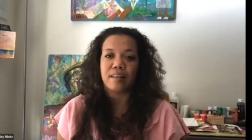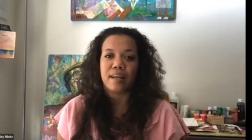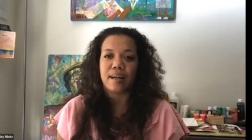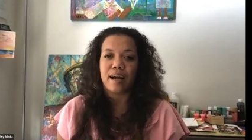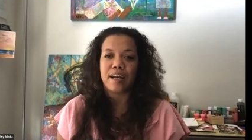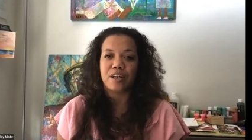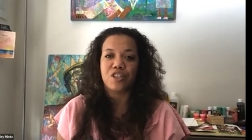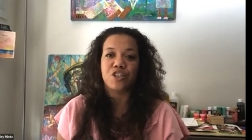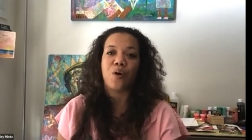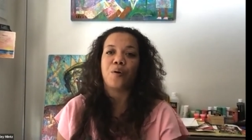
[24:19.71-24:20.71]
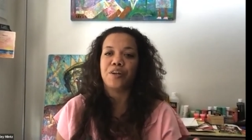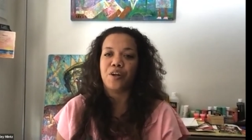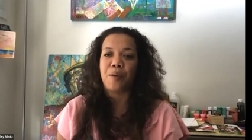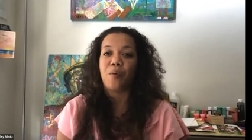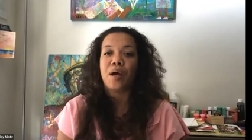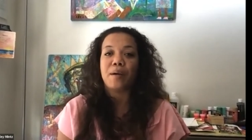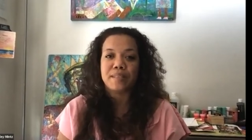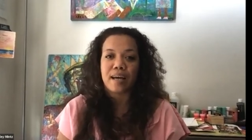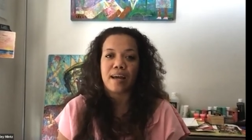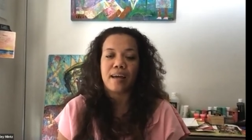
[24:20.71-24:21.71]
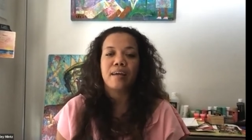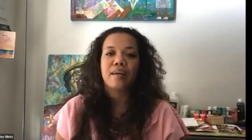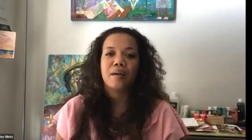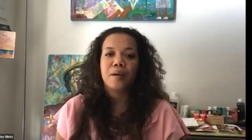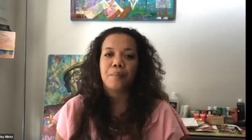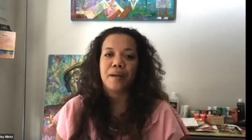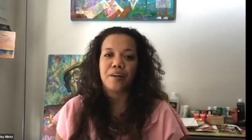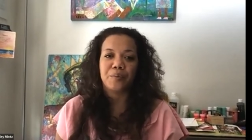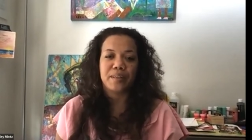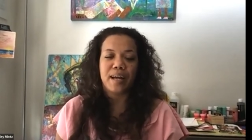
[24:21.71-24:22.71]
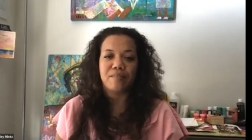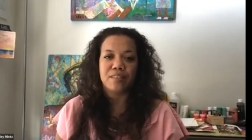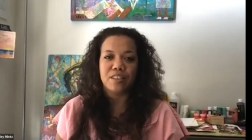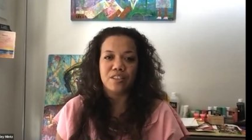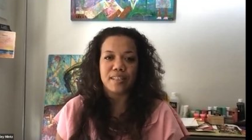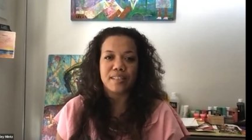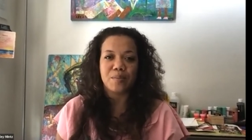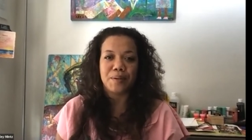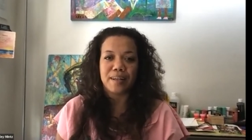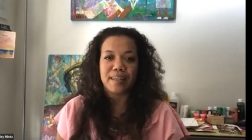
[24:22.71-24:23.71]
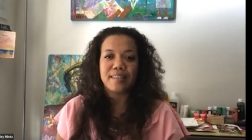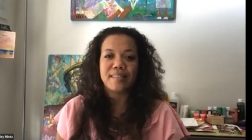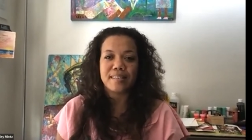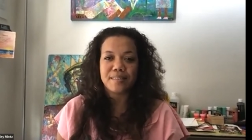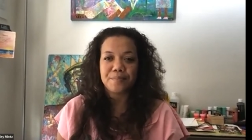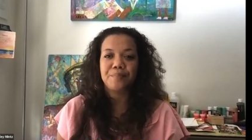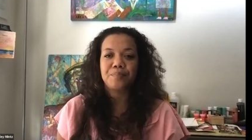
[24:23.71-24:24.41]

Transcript: Like I could show her, my website, but I didn't really have teaching experience.